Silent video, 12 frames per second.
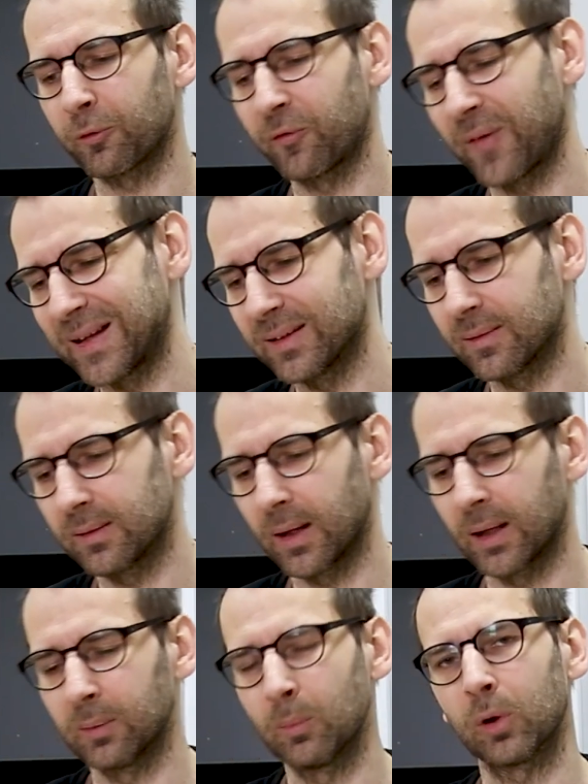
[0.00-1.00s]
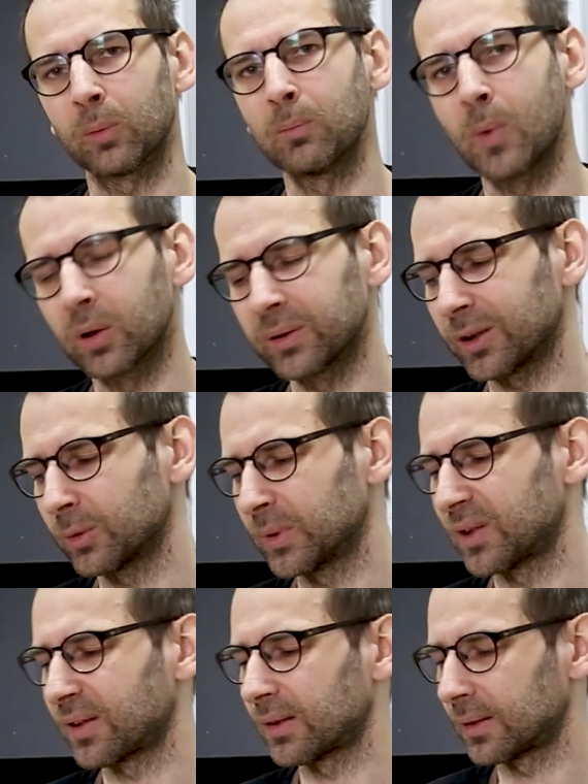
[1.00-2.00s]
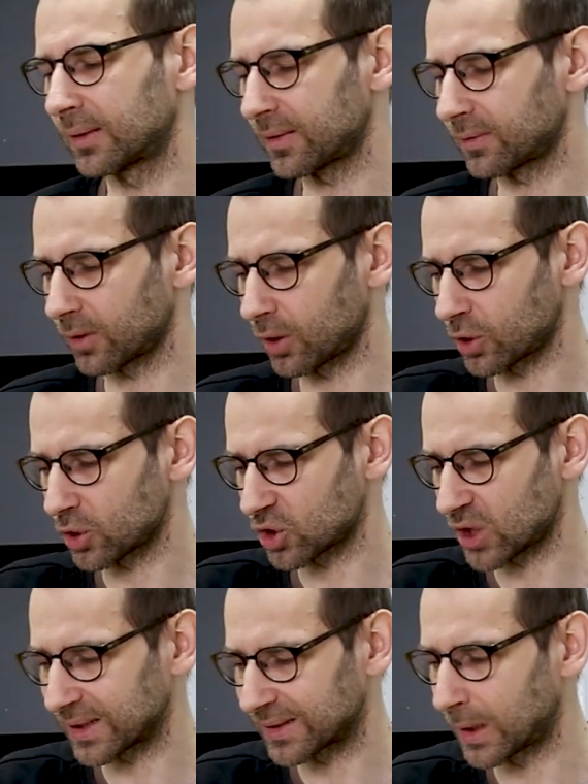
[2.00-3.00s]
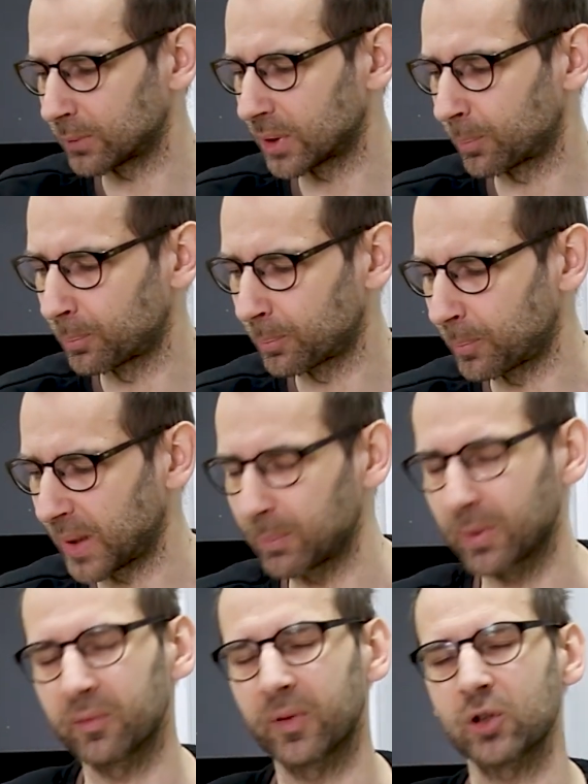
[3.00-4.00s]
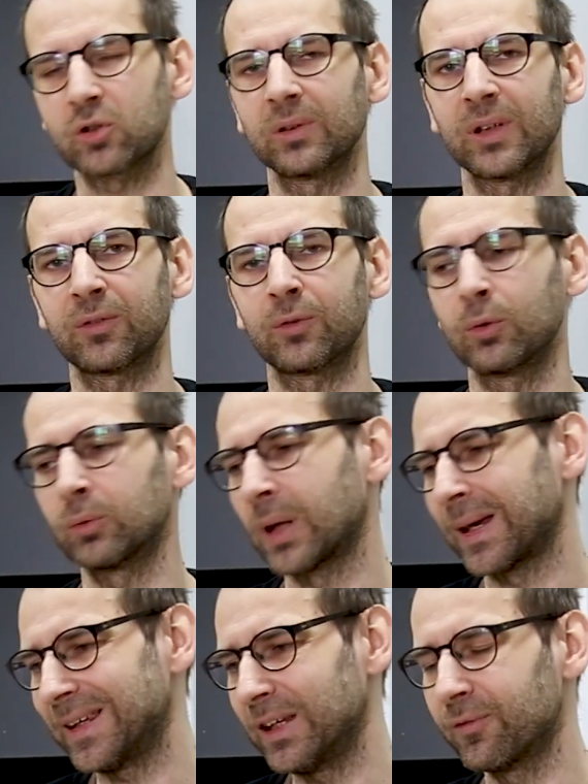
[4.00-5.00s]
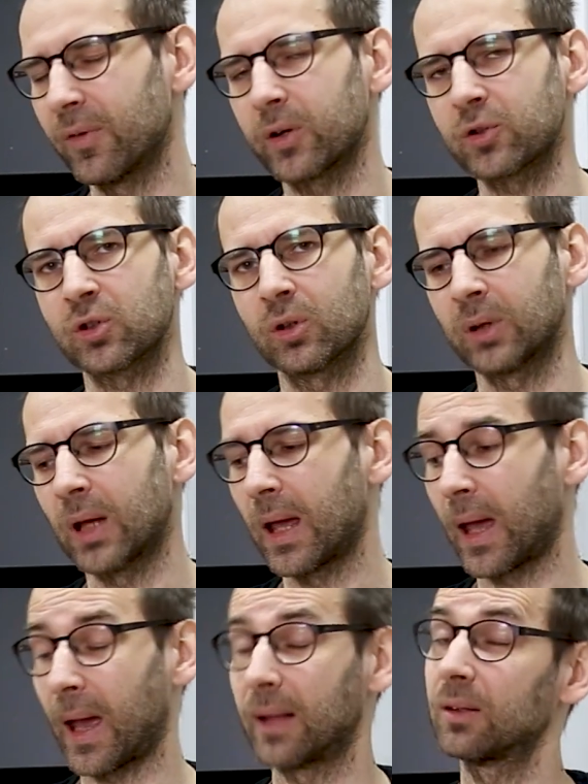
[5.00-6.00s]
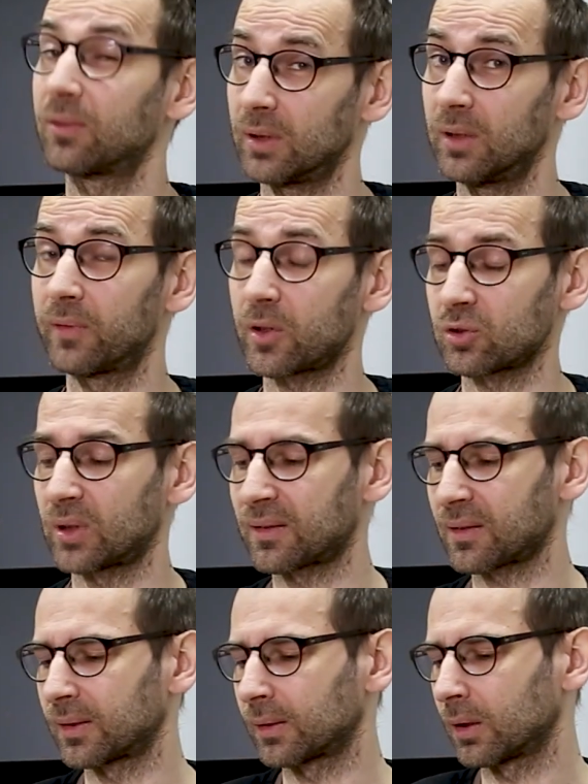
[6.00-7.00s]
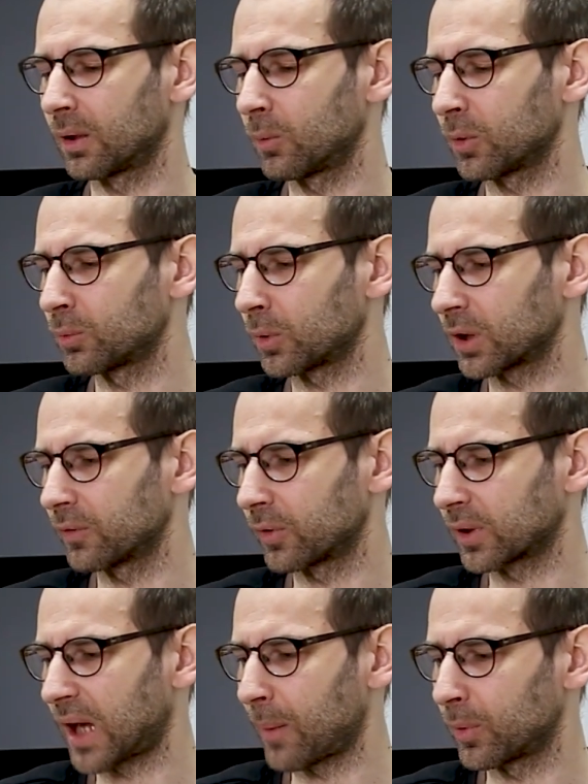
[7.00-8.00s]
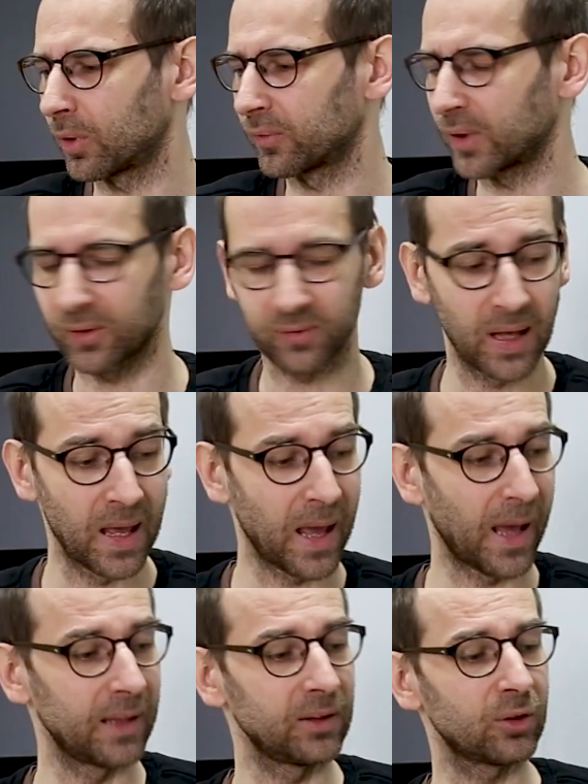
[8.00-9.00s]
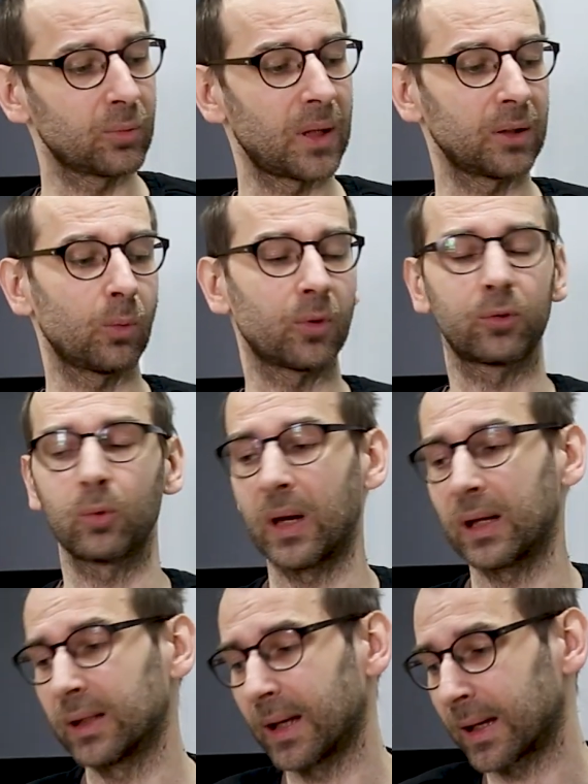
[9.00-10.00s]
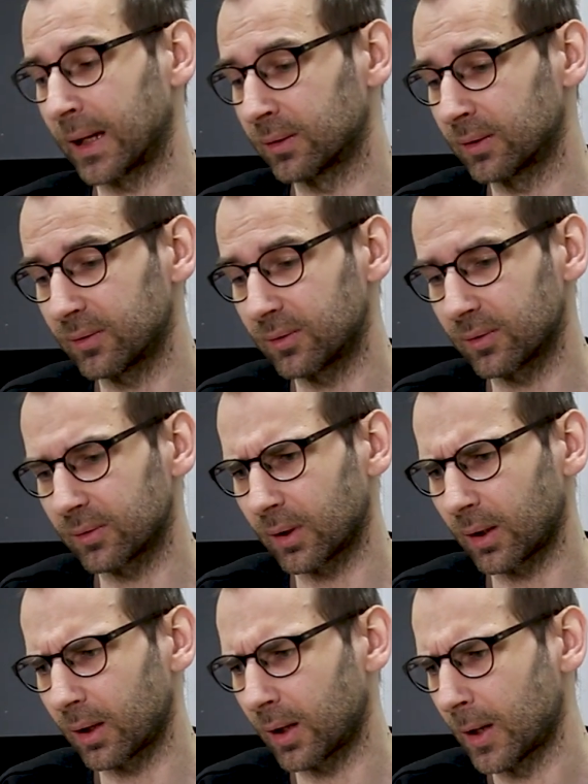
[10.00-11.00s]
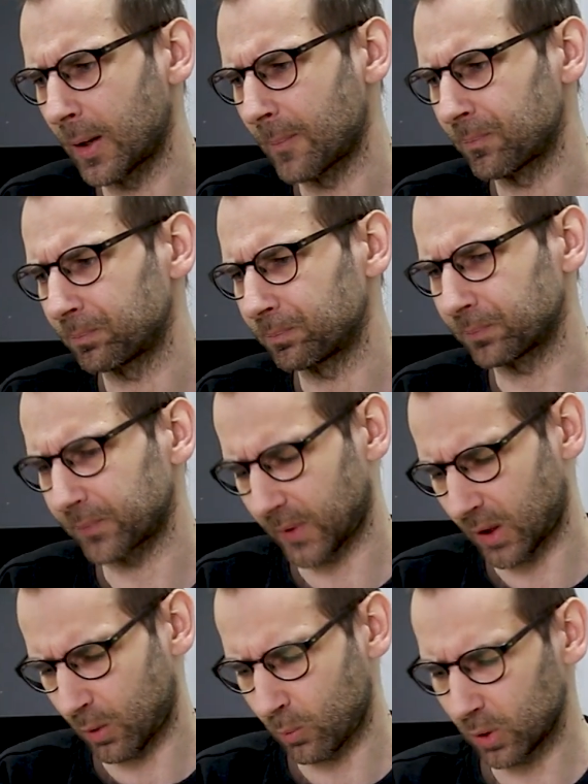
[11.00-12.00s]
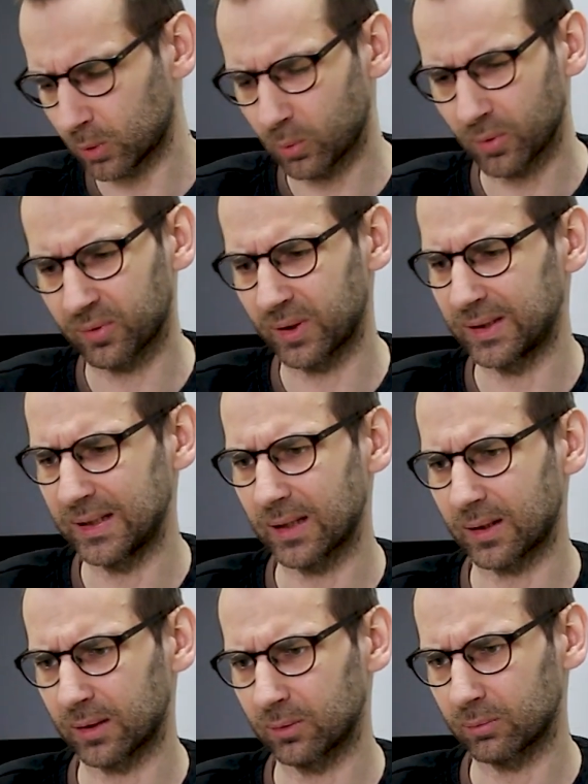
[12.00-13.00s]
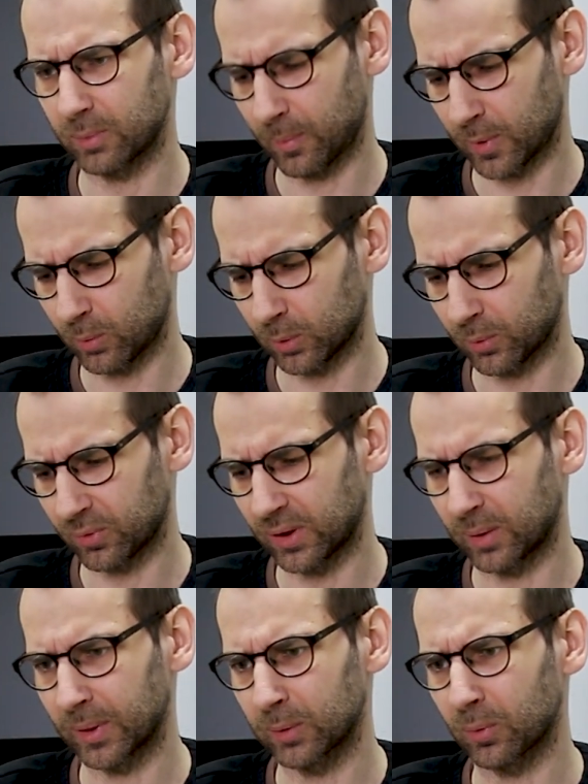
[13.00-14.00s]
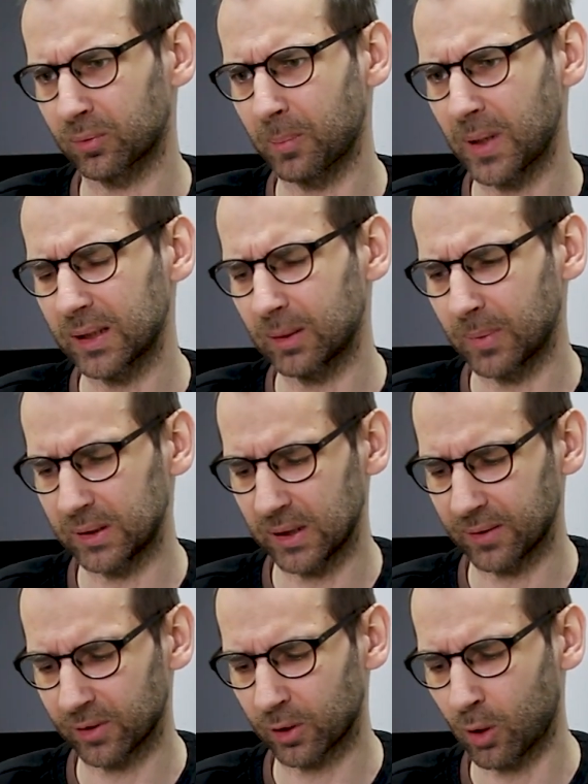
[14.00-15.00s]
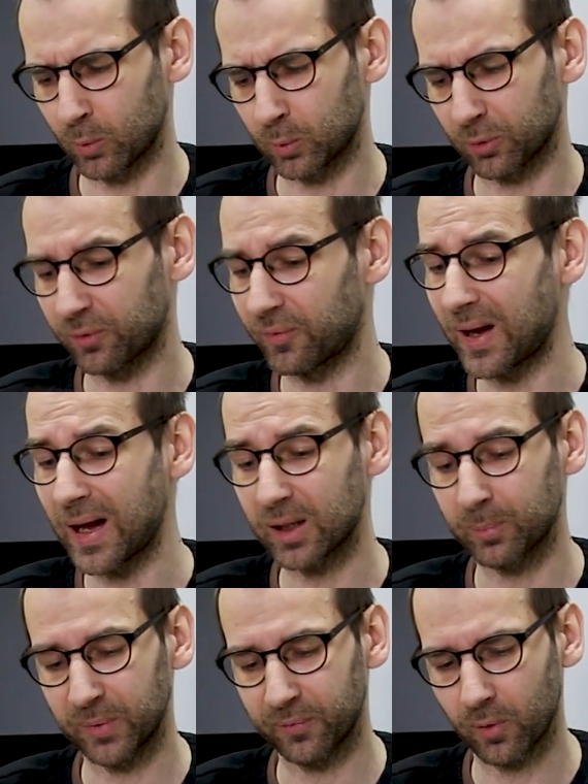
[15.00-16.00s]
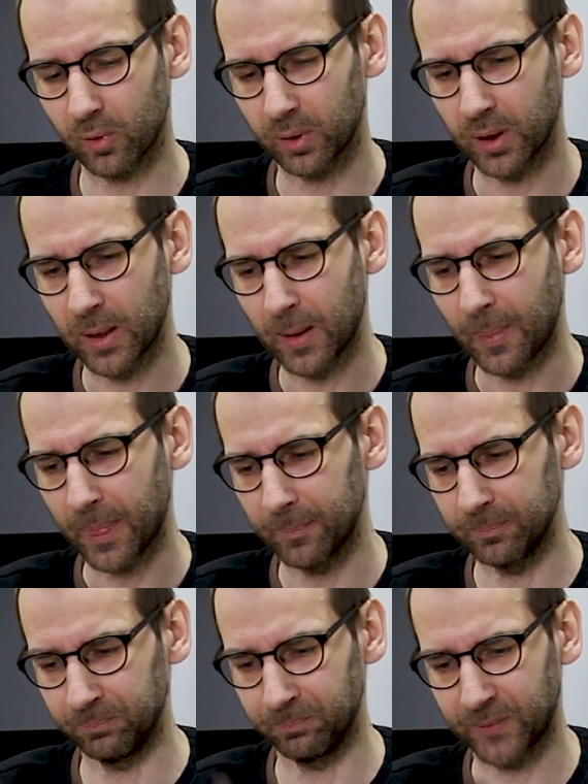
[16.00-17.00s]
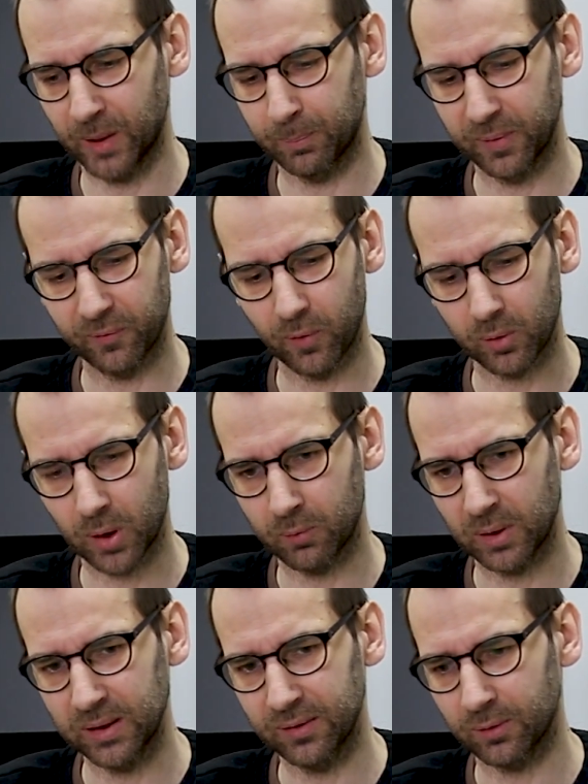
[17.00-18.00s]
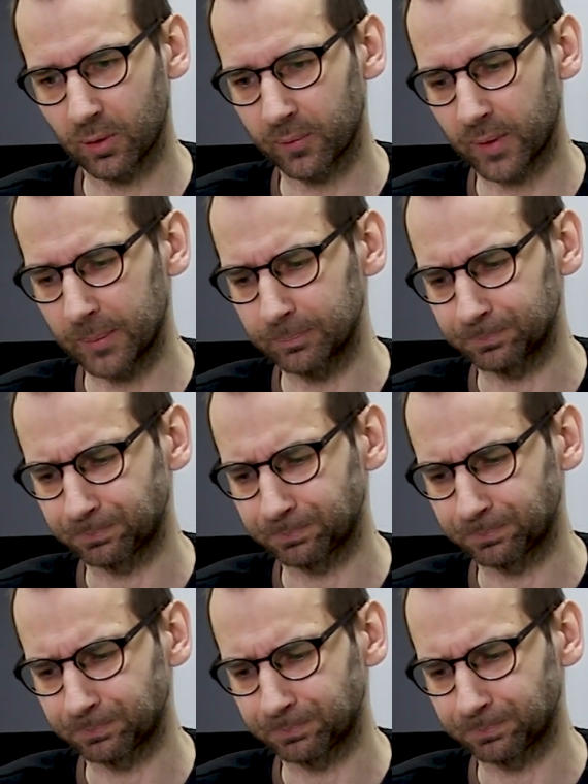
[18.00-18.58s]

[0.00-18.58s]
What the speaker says: fancy and more modern, we decided let's shut down the paper version, let's do the e-version. And this e-version, as I said, was working for a couple of years. And this one was too early again. This is what was the year? I don't remember what was the year, but it was many years ago. It was far before before a release of